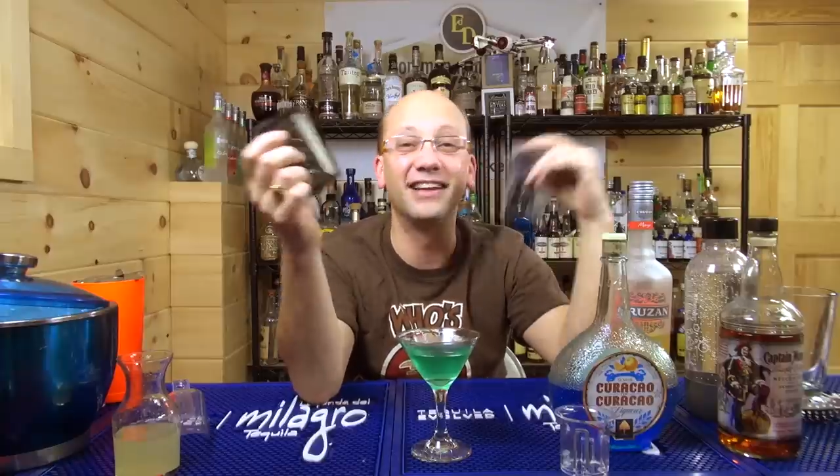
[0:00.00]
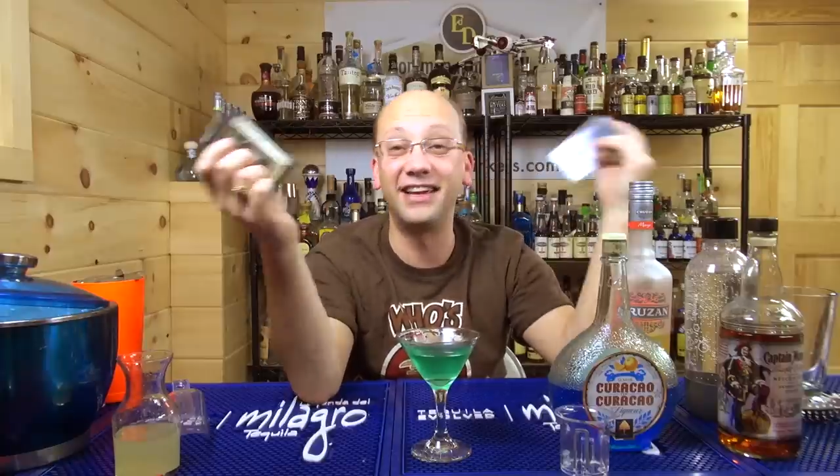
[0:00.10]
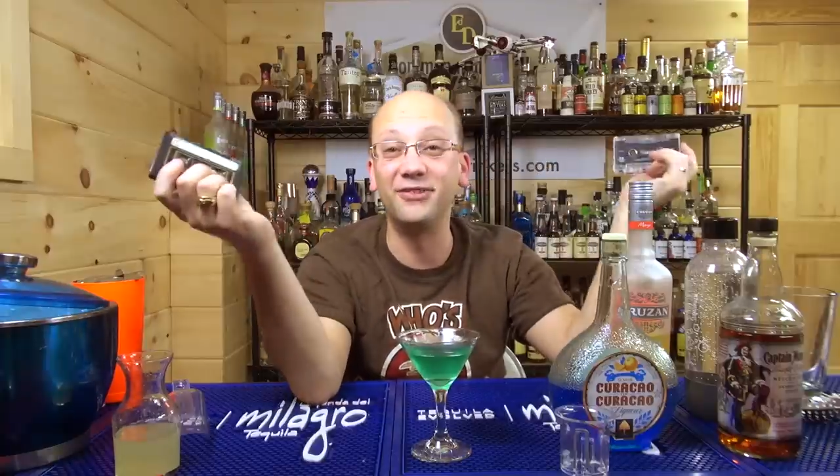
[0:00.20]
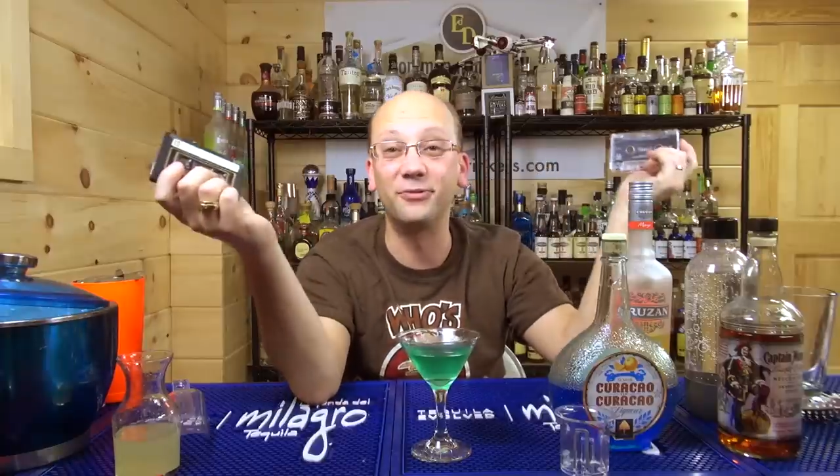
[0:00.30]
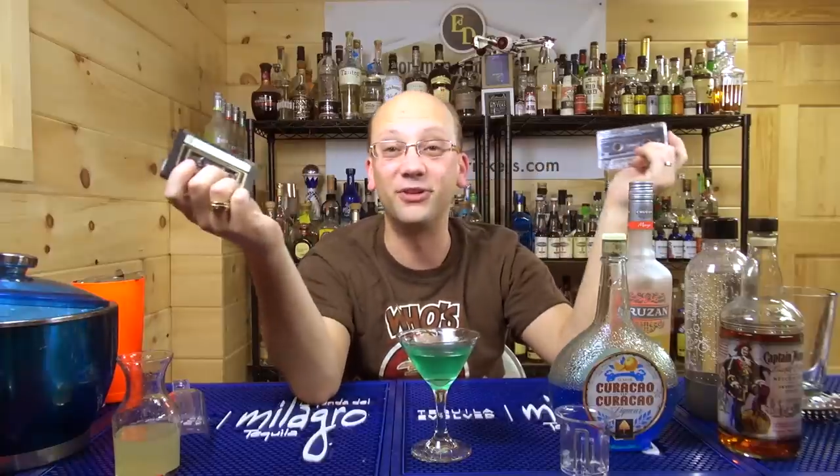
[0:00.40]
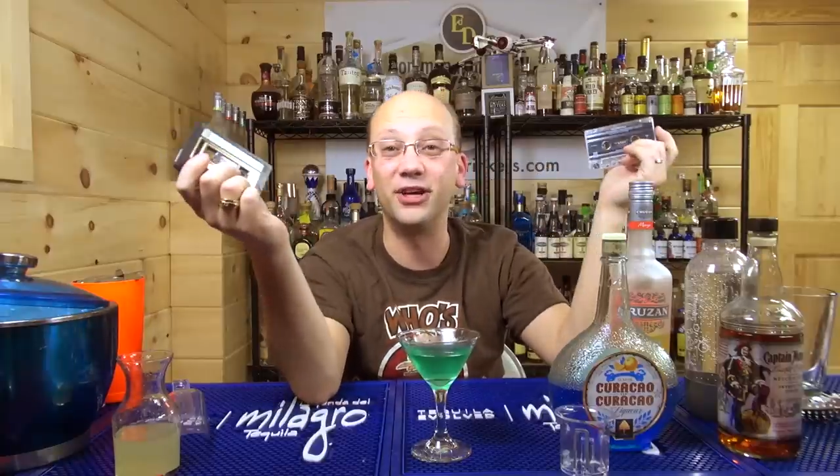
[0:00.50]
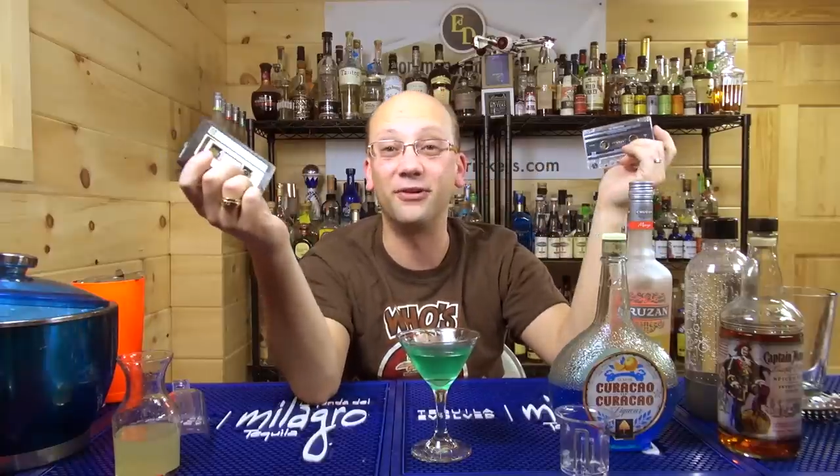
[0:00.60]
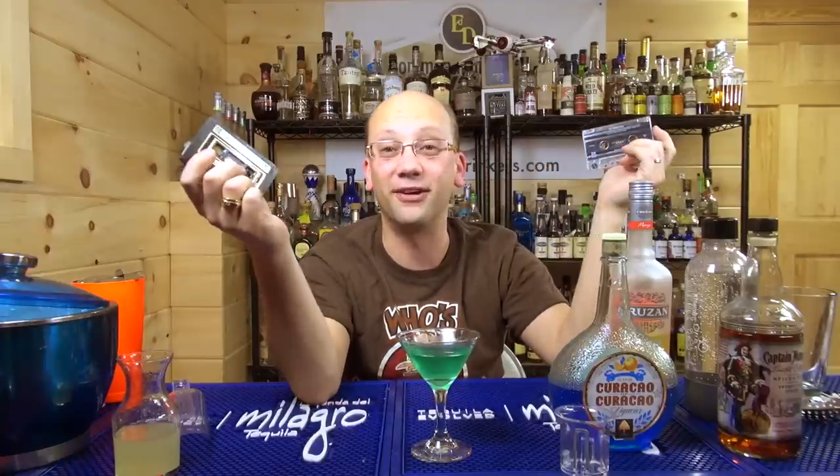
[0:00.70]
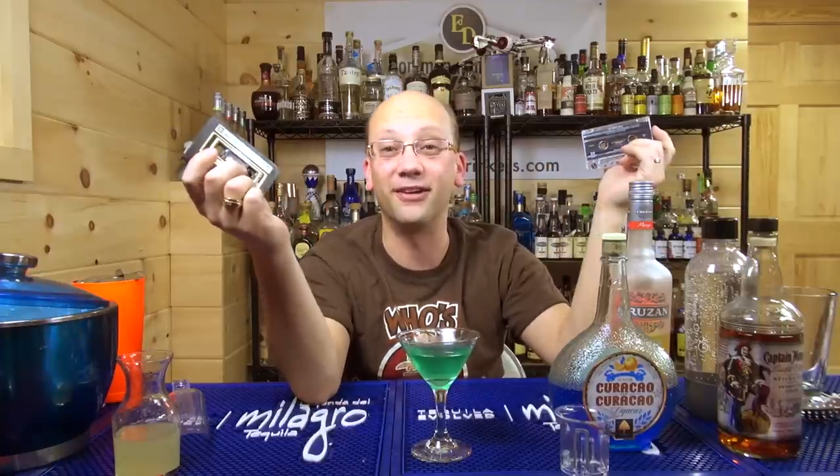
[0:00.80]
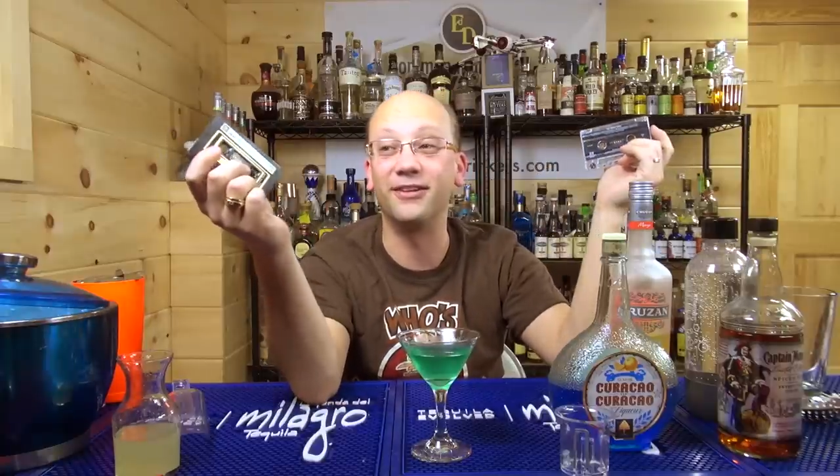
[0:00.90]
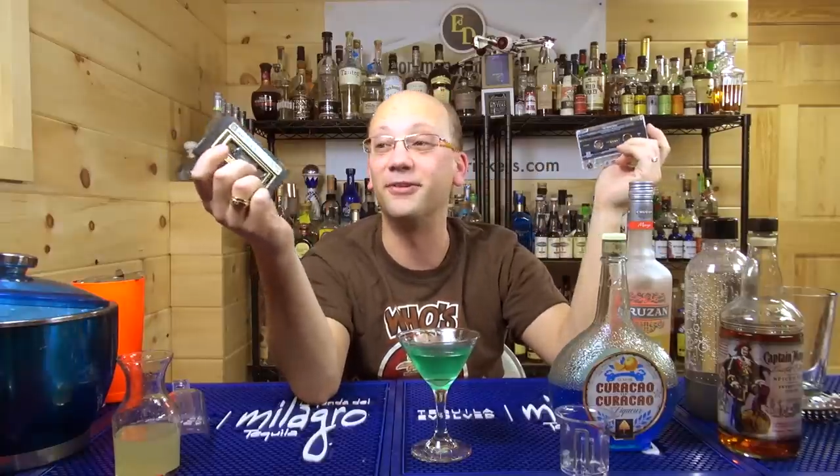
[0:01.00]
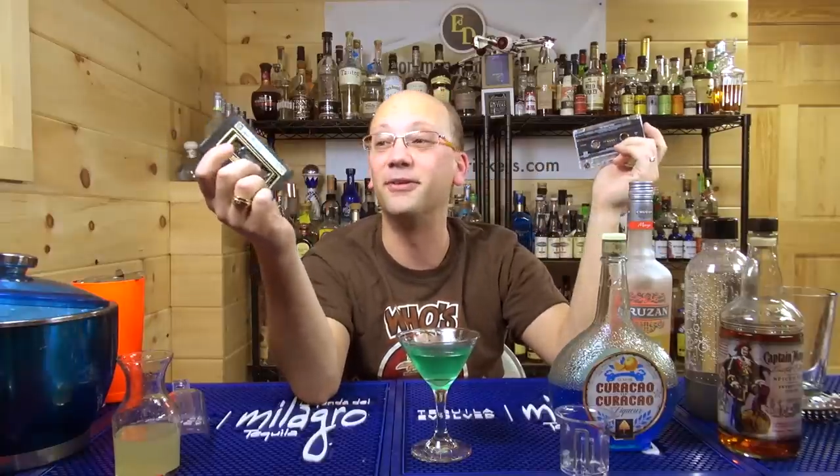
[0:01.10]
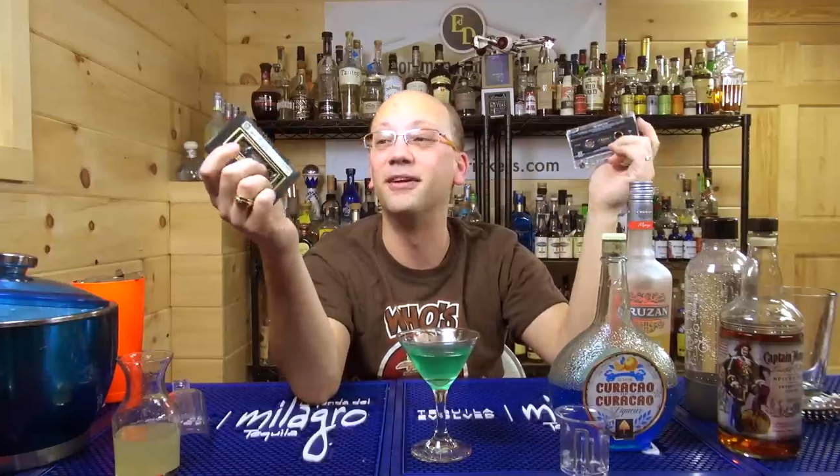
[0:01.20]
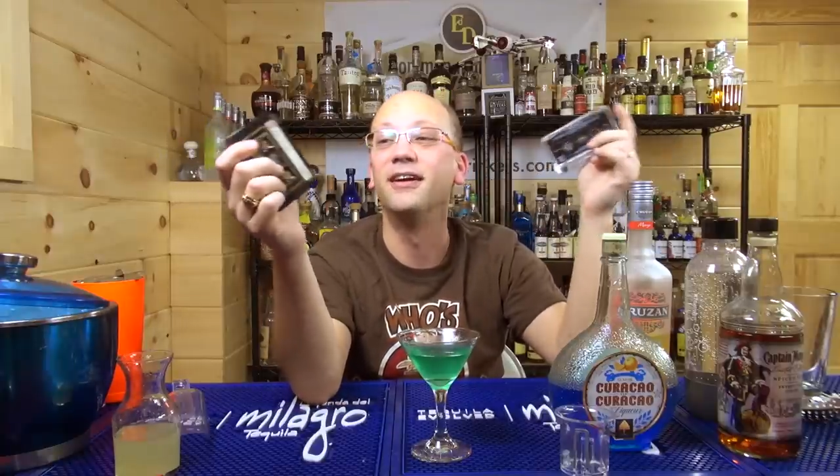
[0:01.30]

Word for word: kids were cheering on too.